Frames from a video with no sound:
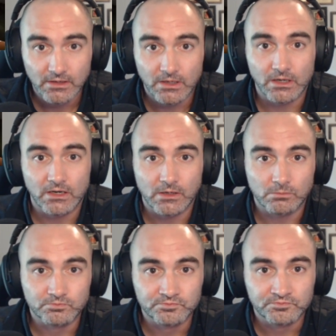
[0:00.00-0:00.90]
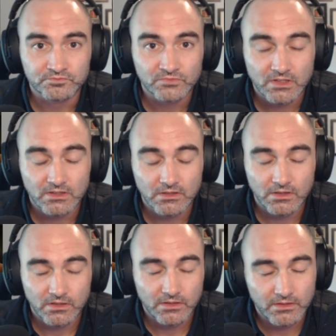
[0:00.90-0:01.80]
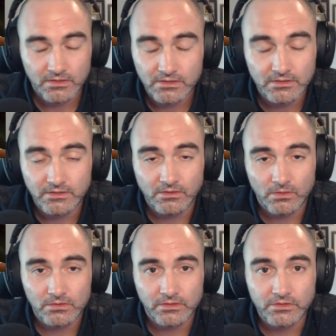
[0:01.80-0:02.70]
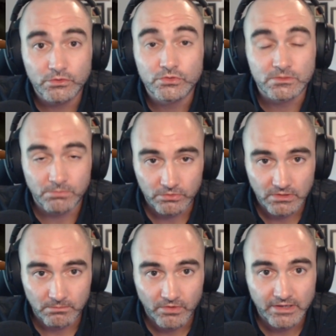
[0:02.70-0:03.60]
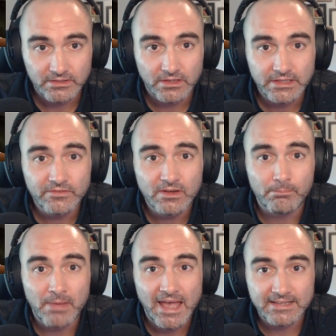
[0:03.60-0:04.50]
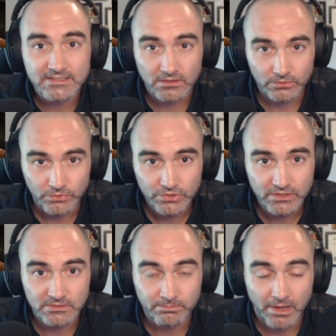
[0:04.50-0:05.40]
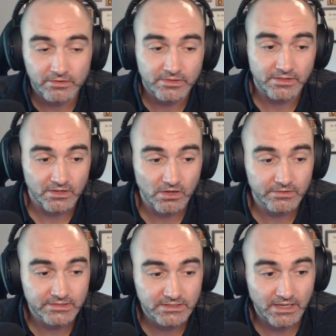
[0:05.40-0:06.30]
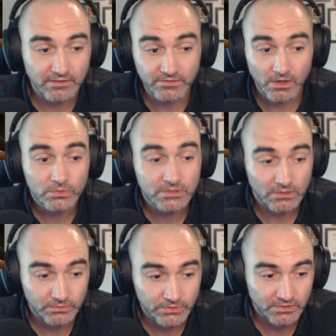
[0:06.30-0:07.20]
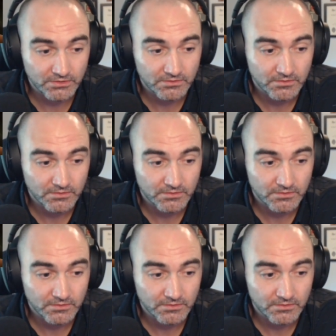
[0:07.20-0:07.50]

Um, you just boot them, right? Even a bad solution is better than the current state of no solution.